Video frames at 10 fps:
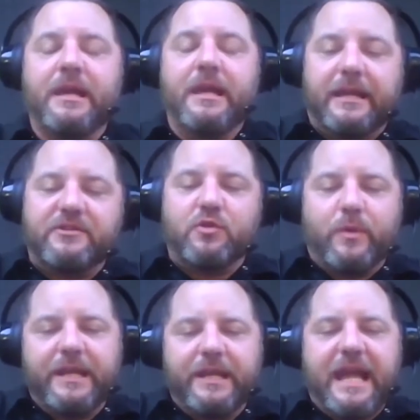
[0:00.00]
in
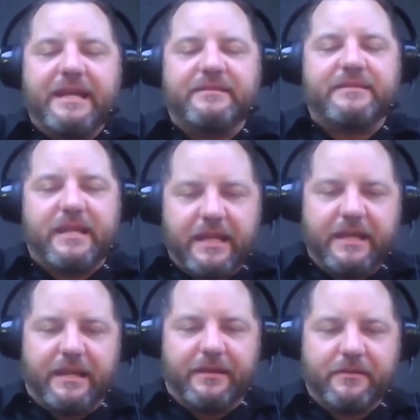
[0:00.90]

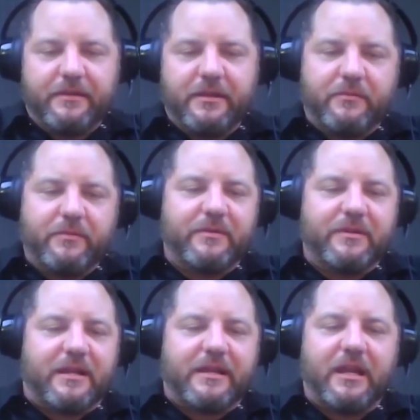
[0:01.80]
2018, we're
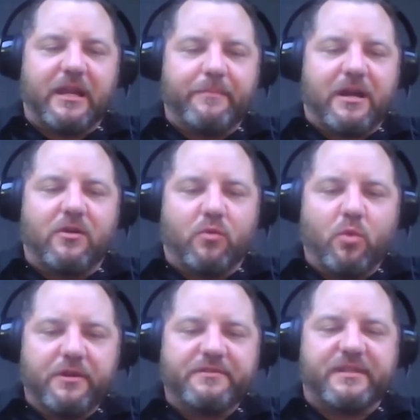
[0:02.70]
talking about
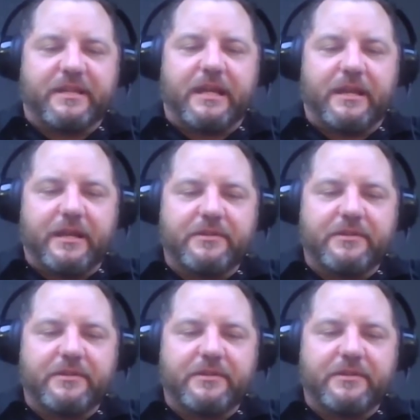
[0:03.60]
awards again.